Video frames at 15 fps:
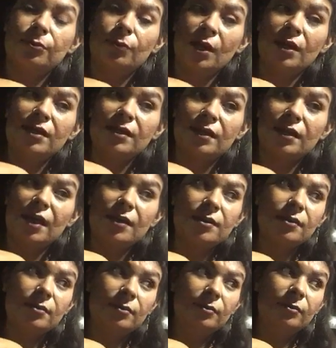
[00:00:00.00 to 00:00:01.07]
want to get
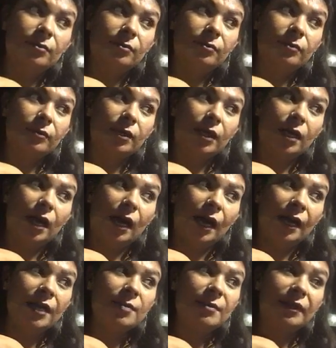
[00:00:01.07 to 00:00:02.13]
you
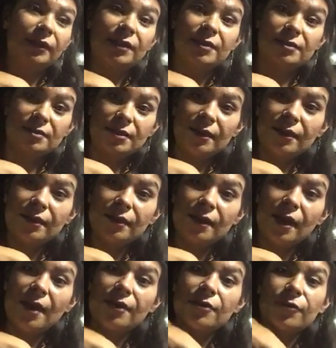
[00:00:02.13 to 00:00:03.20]
high, like sick,
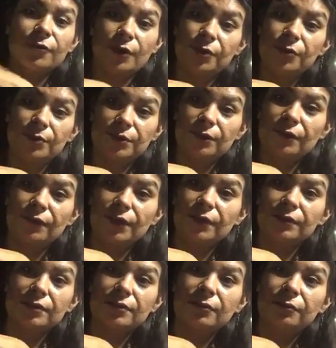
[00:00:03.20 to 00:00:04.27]
and throw you into the
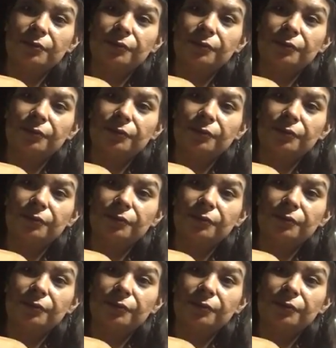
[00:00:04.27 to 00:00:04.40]
field.